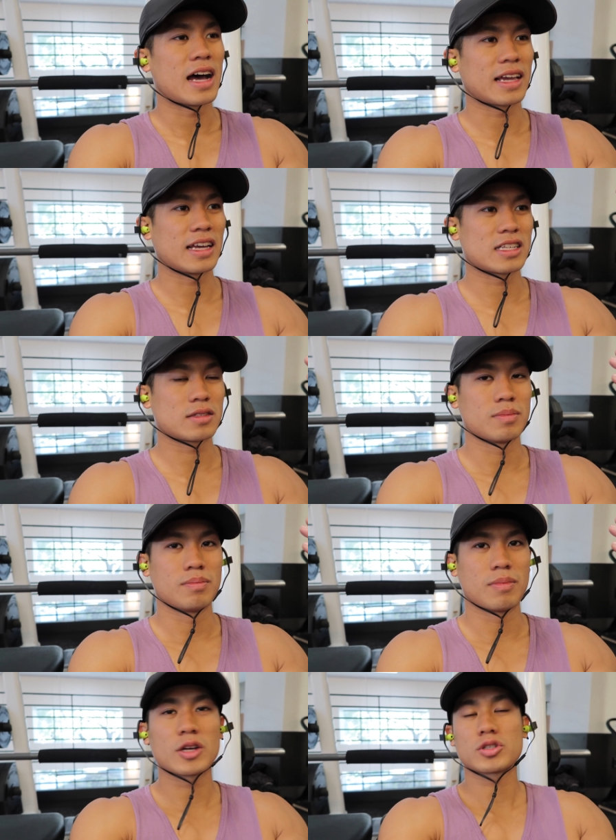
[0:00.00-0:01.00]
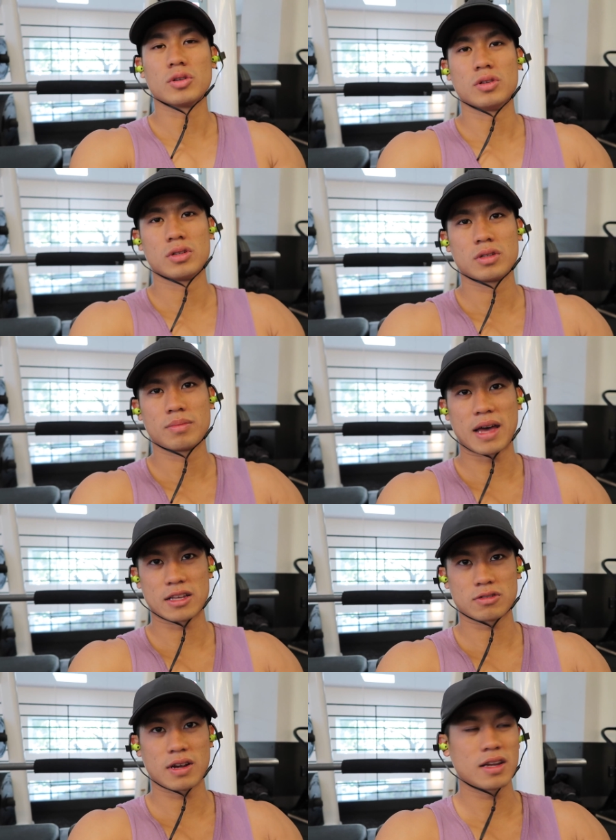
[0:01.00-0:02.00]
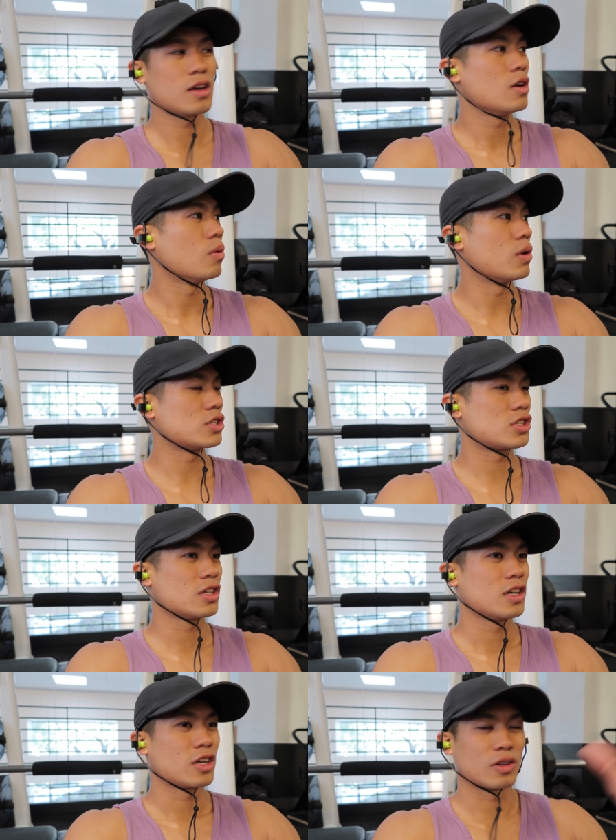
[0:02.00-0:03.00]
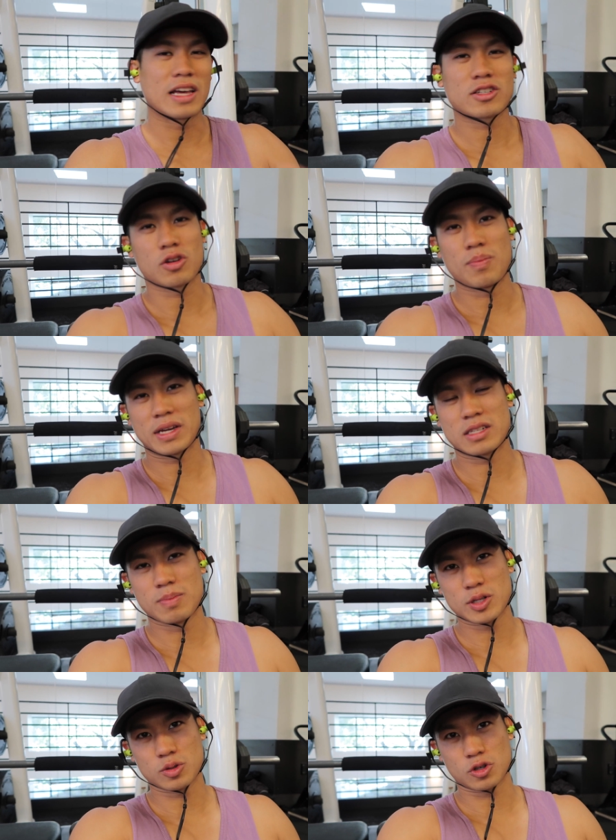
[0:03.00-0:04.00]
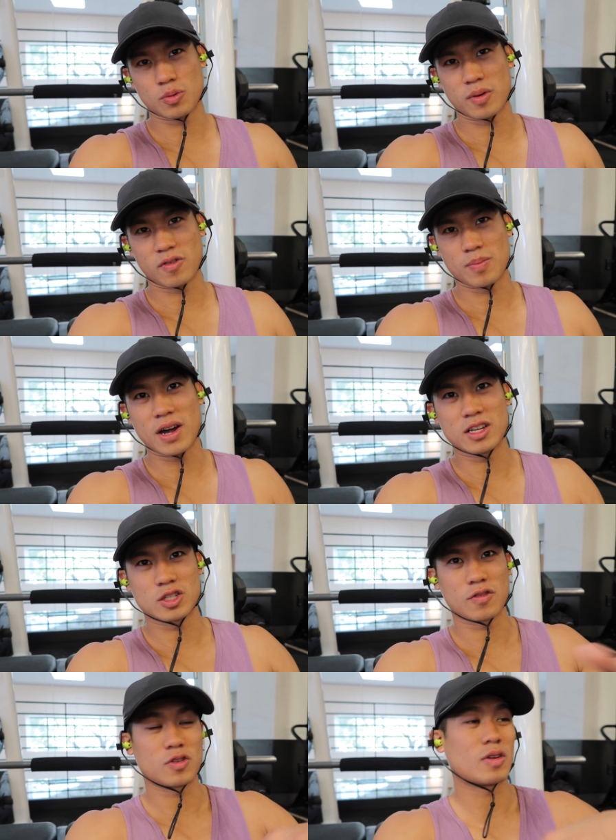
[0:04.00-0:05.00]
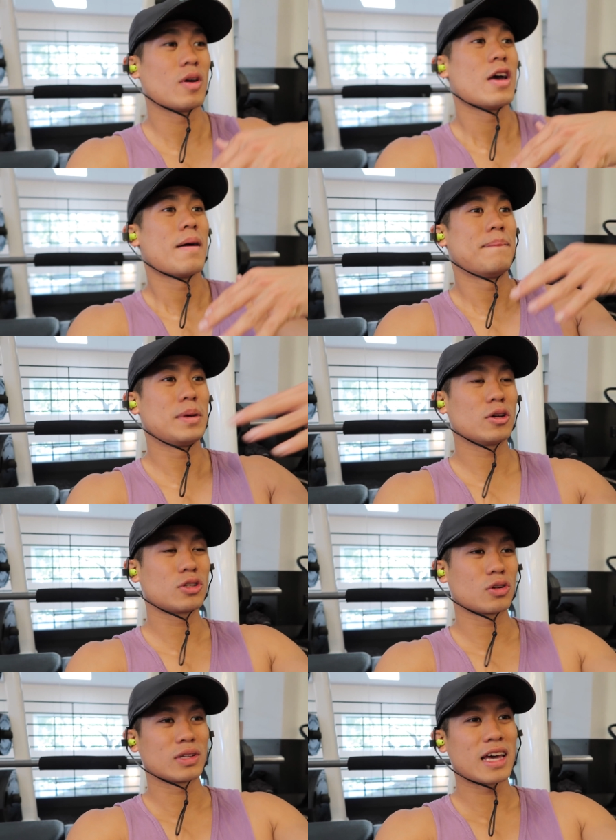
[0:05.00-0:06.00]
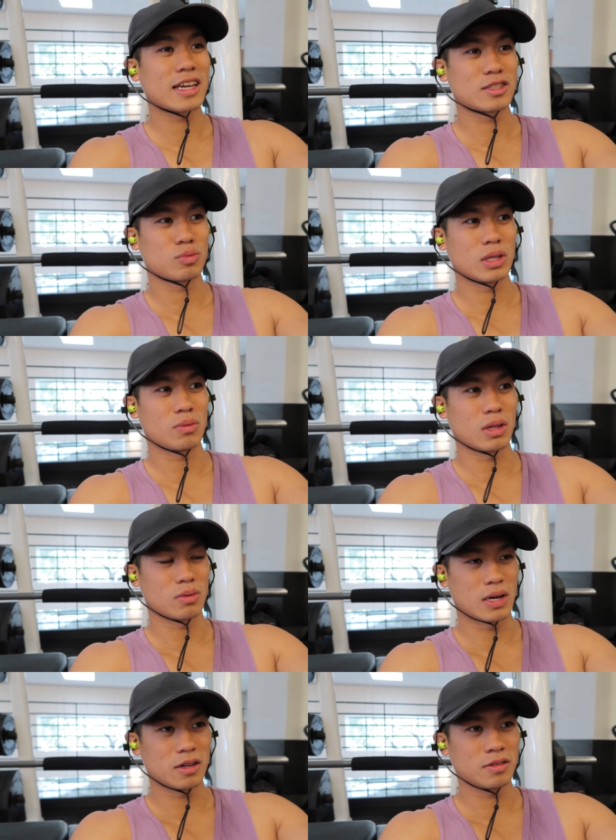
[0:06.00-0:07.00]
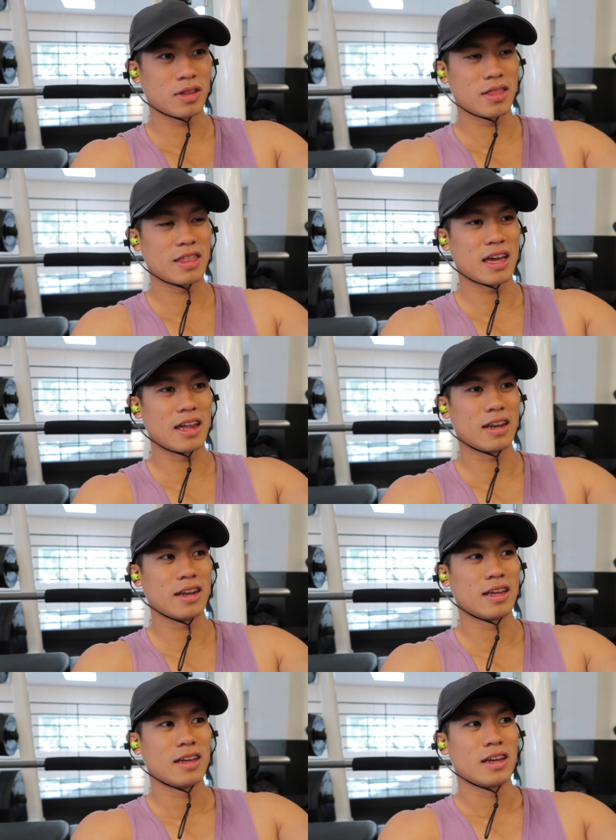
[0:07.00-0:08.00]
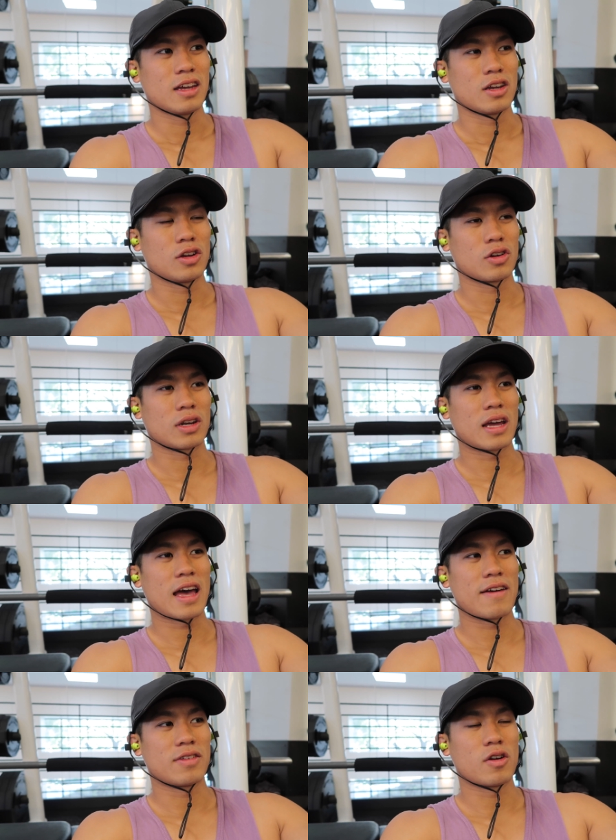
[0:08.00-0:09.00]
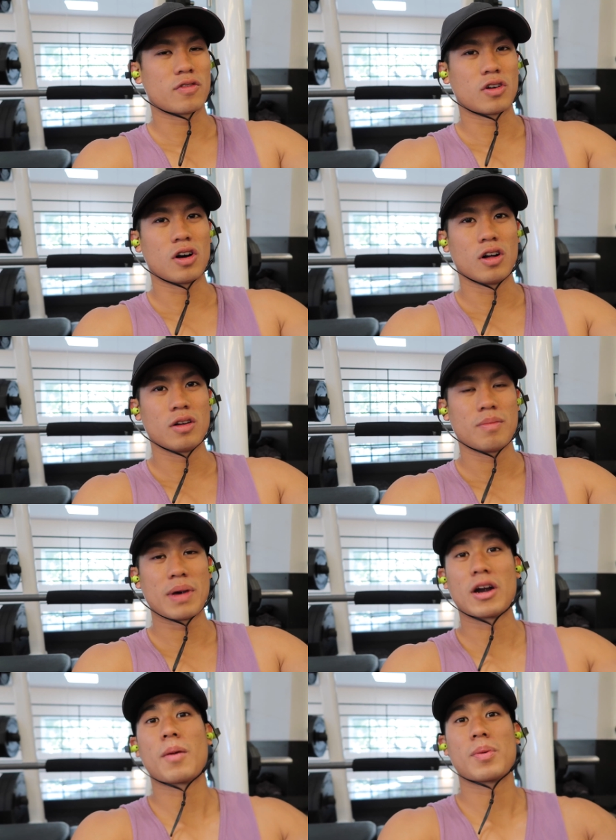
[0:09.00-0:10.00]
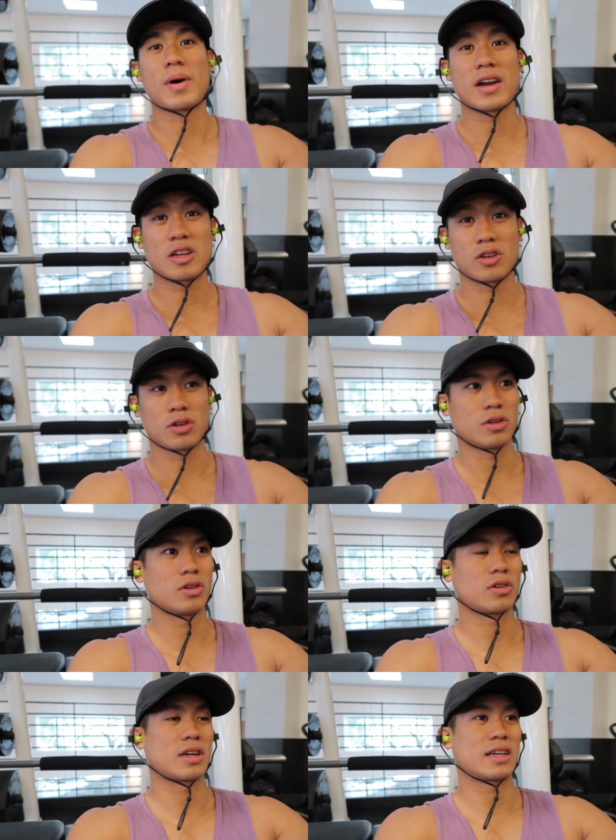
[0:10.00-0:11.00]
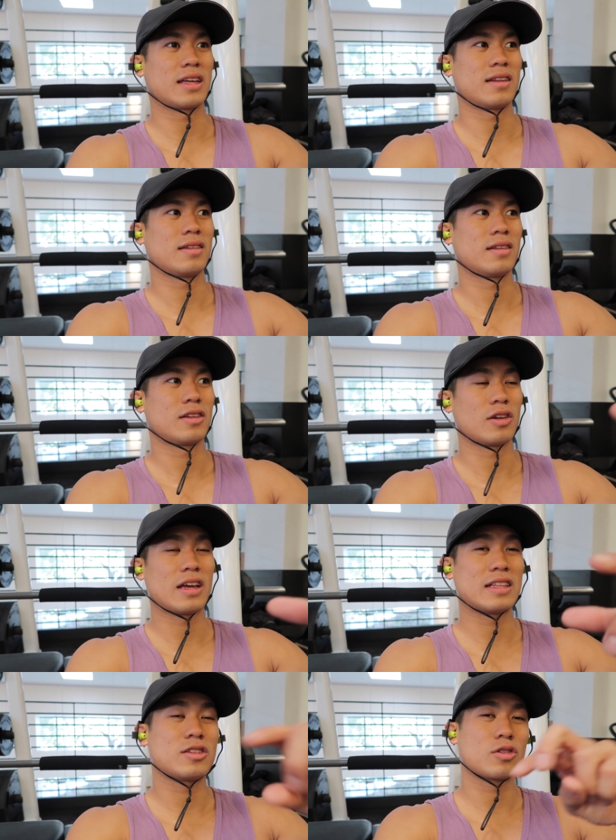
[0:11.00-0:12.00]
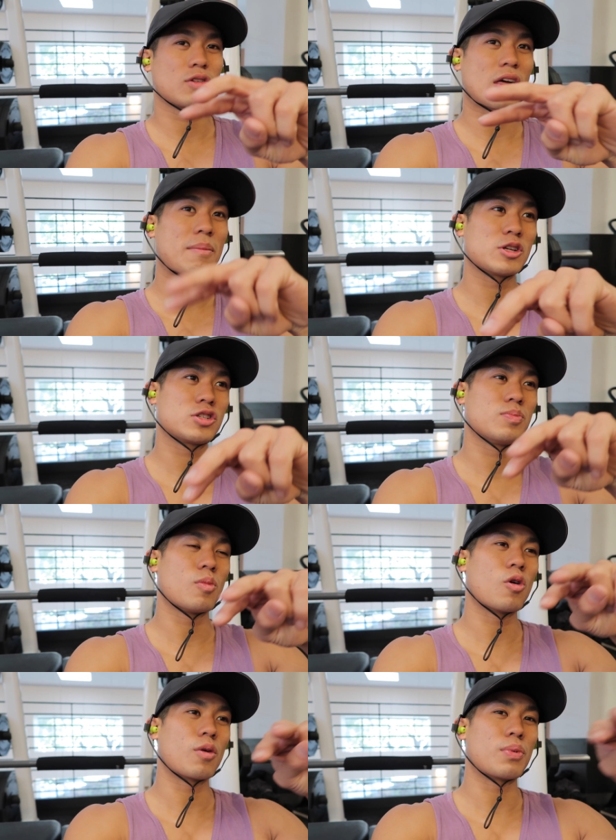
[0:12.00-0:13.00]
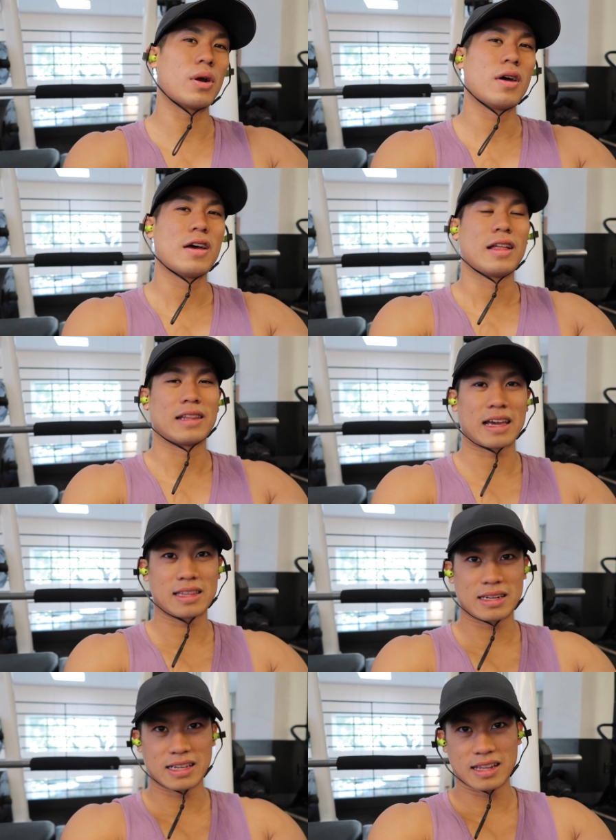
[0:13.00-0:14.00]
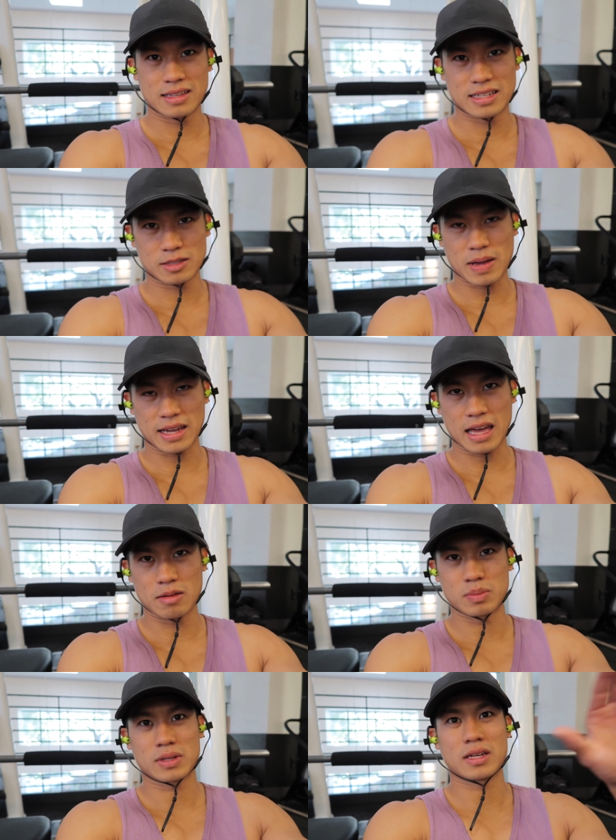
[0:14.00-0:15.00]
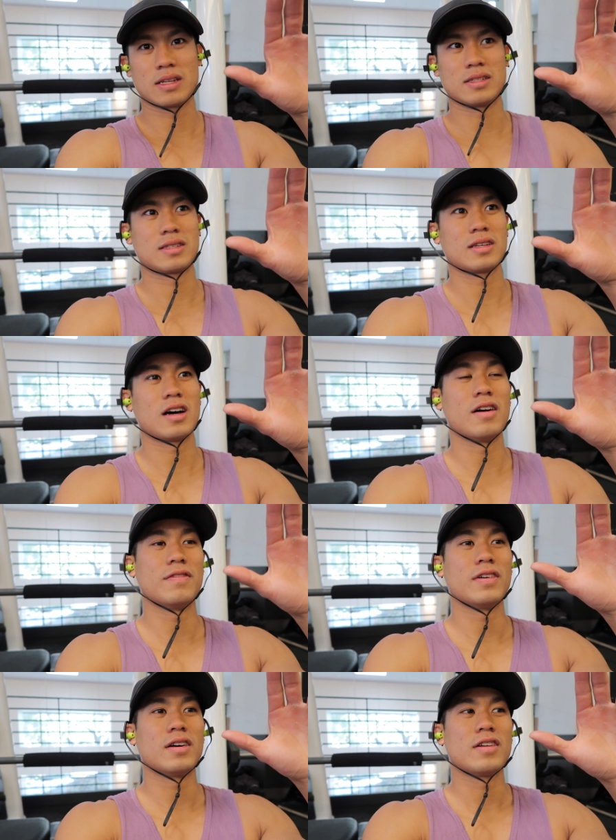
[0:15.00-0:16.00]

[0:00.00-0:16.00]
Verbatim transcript: I guess, muscle mass, right? Which your legs are your biggest muscle group of your body. So if you build your legs really, really well, then you're gonna have an overall better upper body. You're, you're gonna get, it's, you're that much more likely to get six pack abs because of